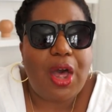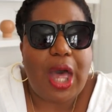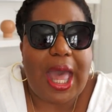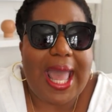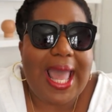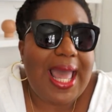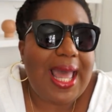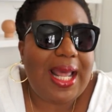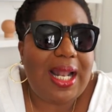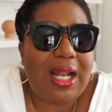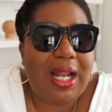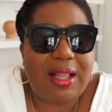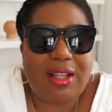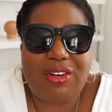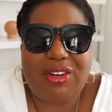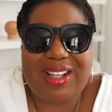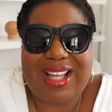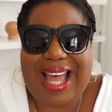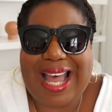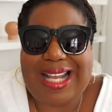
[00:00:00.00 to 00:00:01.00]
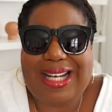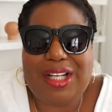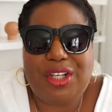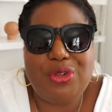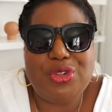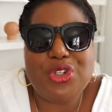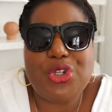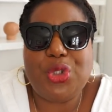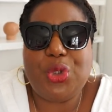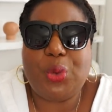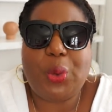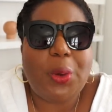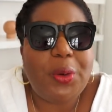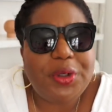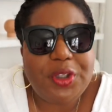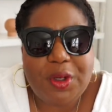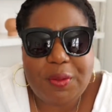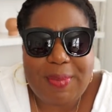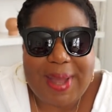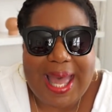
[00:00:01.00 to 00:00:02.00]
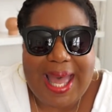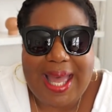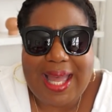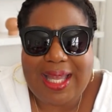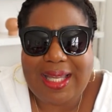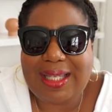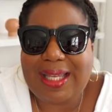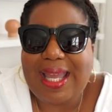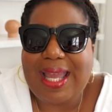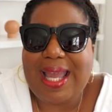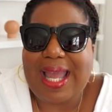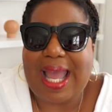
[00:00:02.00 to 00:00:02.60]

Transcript: And they're the kind that you just throw in your bag